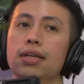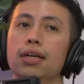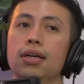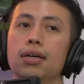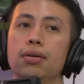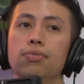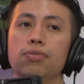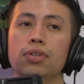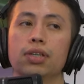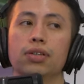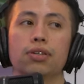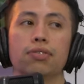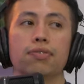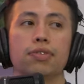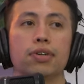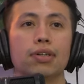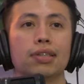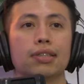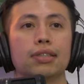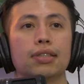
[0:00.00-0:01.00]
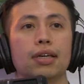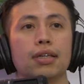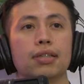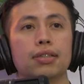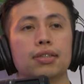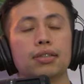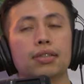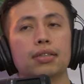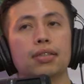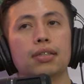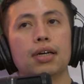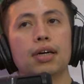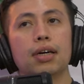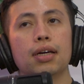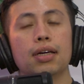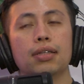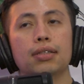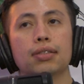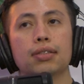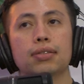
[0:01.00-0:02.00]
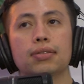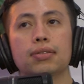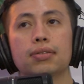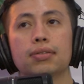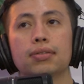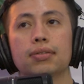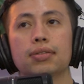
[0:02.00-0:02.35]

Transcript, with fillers: I'm very very excited. I